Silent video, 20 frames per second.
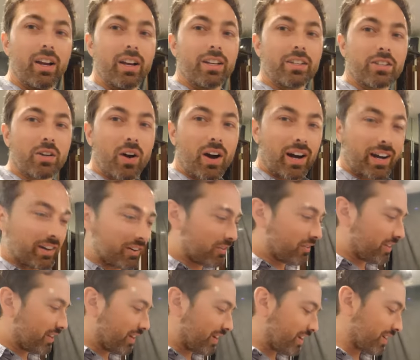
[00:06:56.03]
So I don't
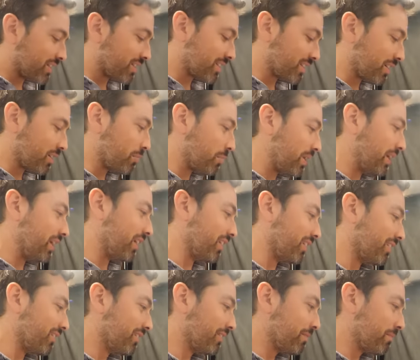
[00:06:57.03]
think it's gonna
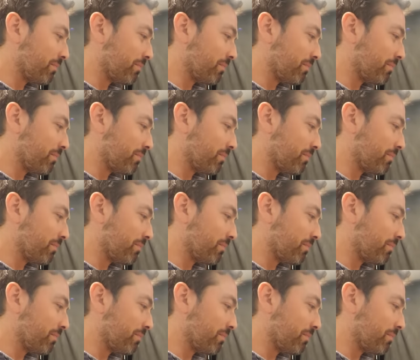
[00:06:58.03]
be...